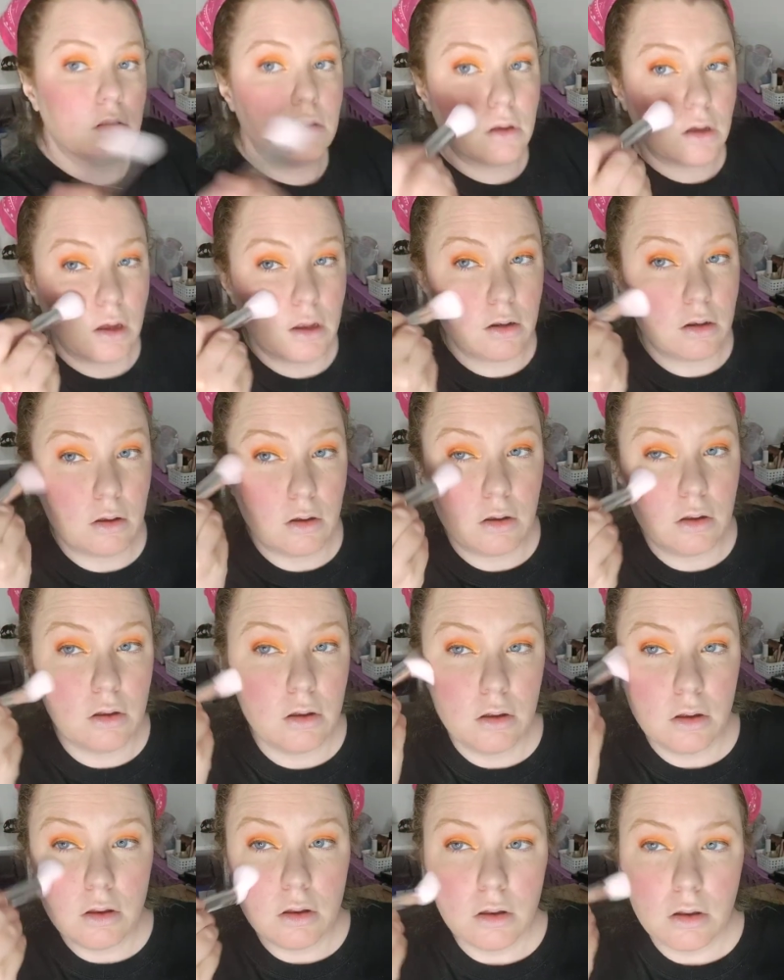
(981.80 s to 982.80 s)
to kind of
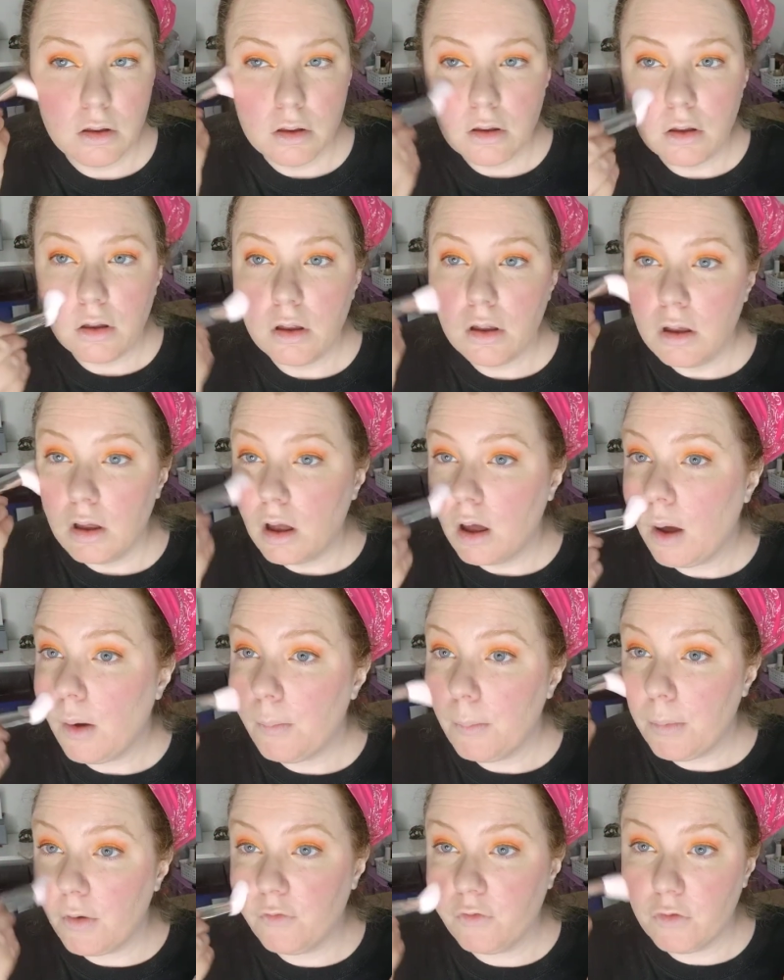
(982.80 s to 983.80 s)

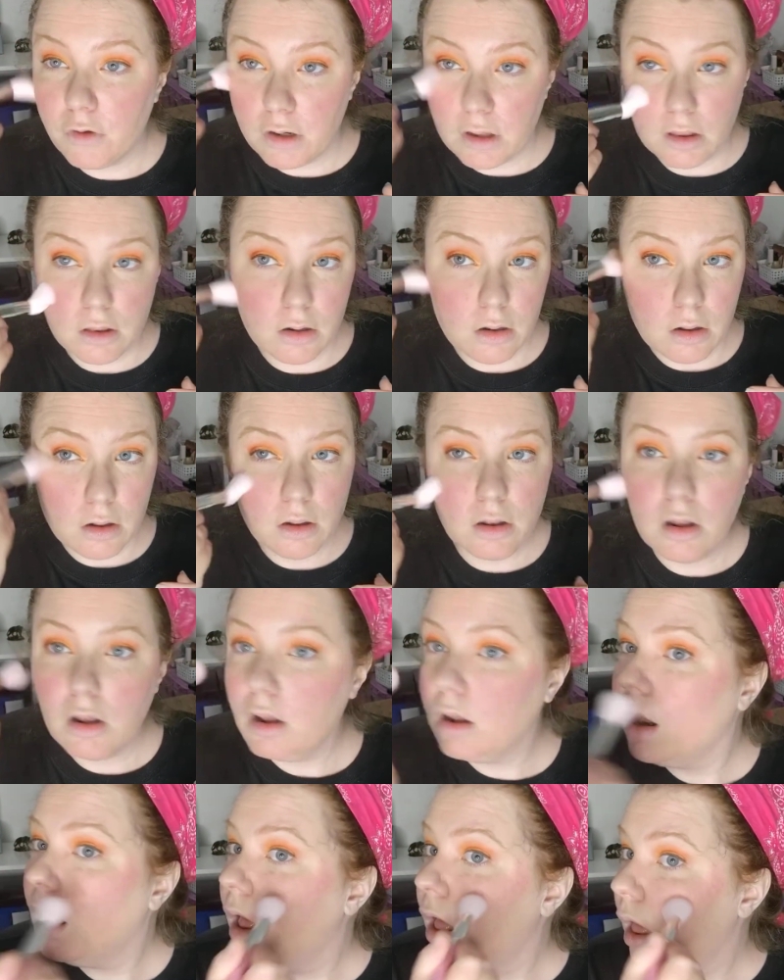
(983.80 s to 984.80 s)
buffer it in.
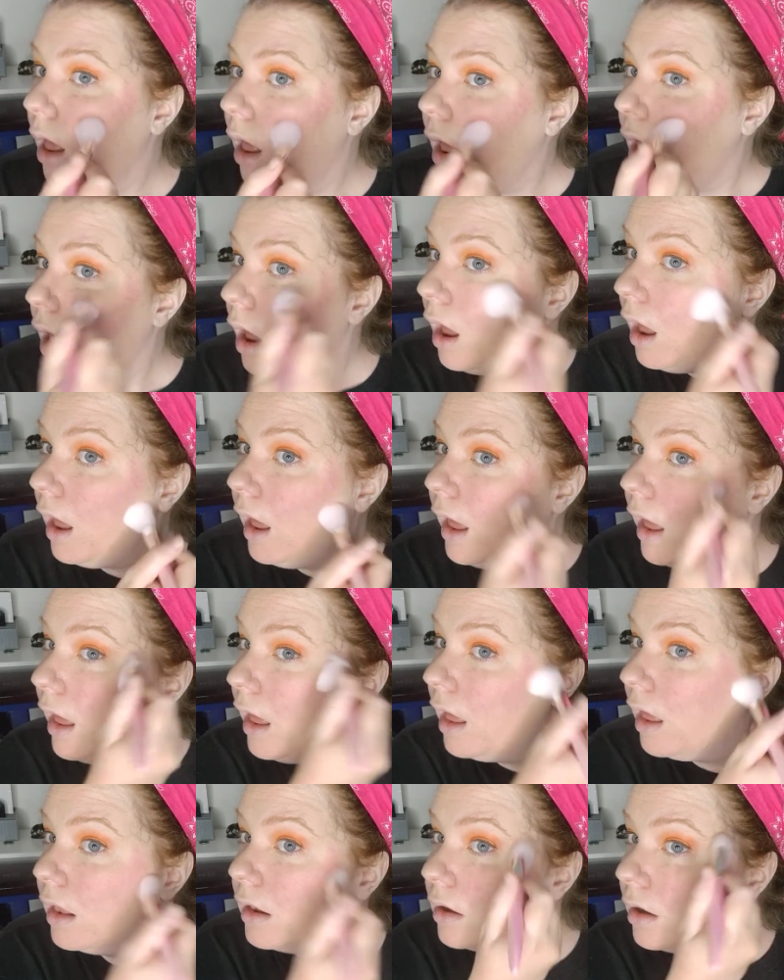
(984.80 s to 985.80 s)

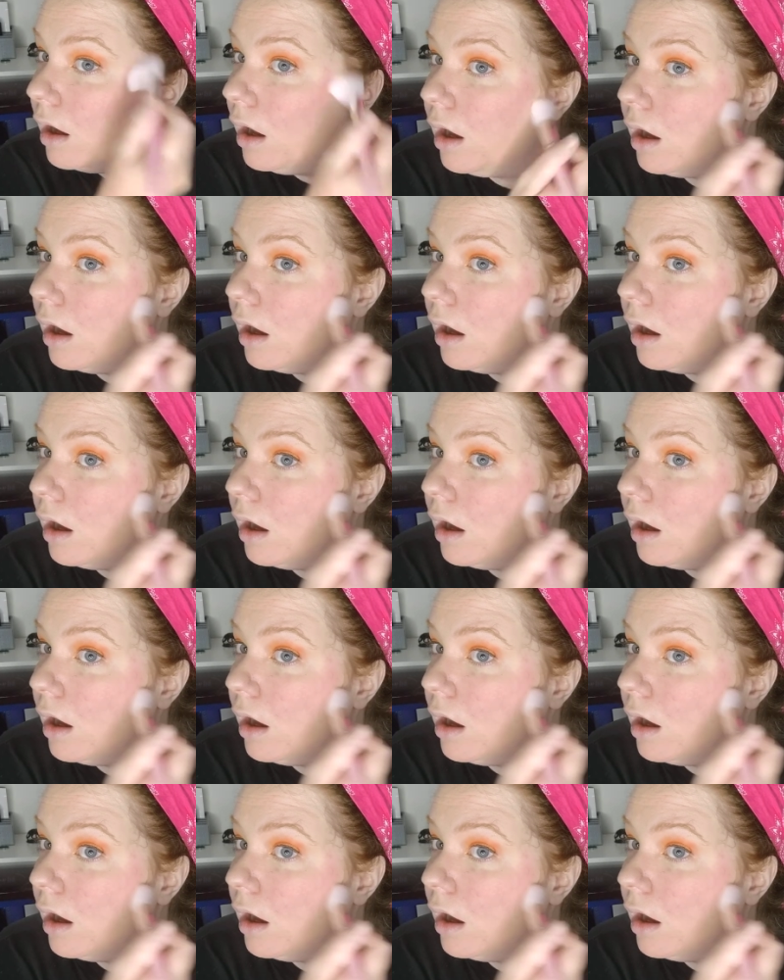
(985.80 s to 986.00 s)
And